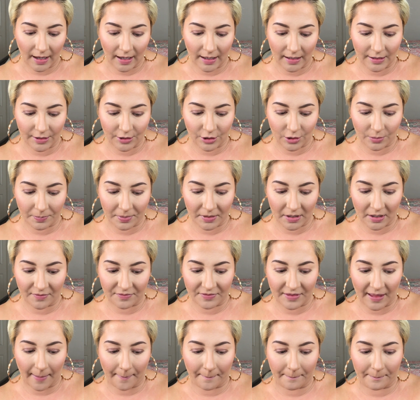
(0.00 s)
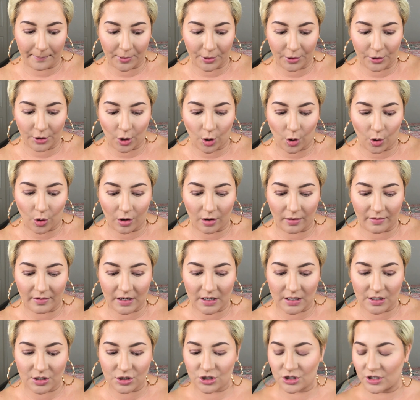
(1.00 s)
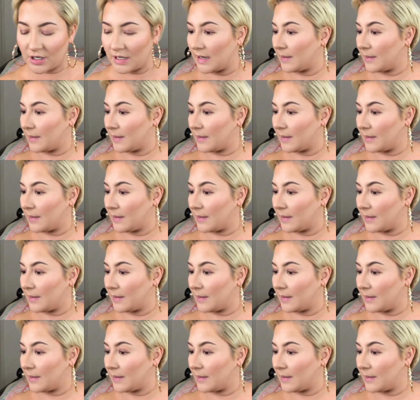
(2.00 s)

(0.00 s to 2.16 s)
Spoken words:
a little bit of that burnt orange,